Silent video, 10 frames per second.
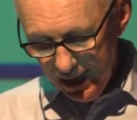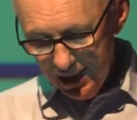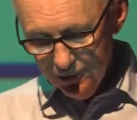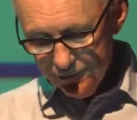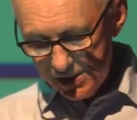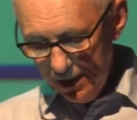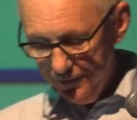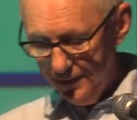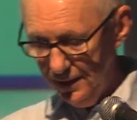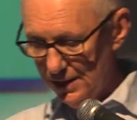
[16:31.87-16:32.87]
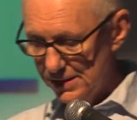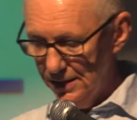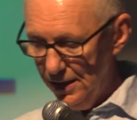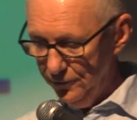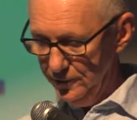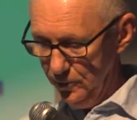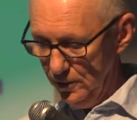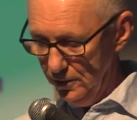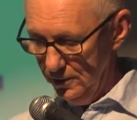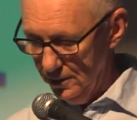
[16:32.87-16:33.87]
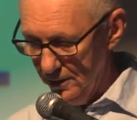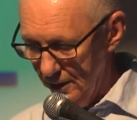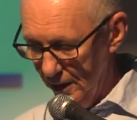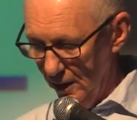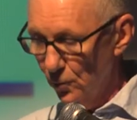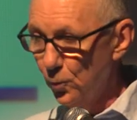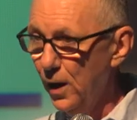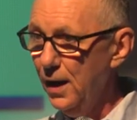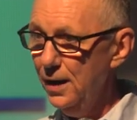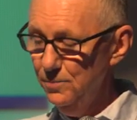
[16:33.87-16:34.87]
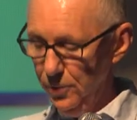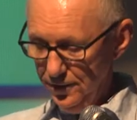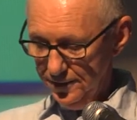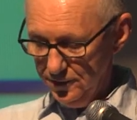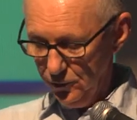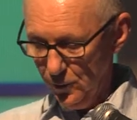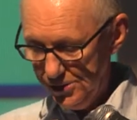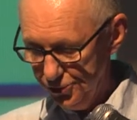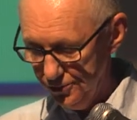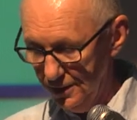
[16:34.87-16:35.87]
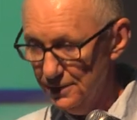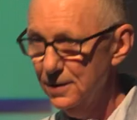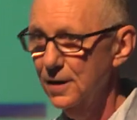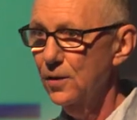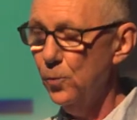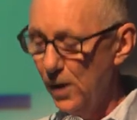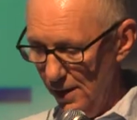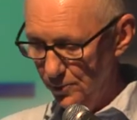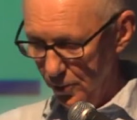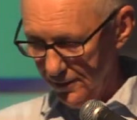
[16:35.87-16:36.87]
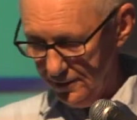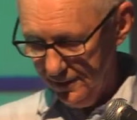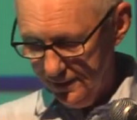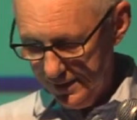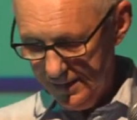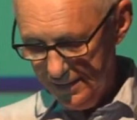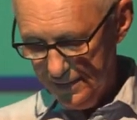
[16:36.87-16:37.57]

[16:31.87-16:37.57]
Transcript: And if something is inevitable, why bother to question it? Why bother to think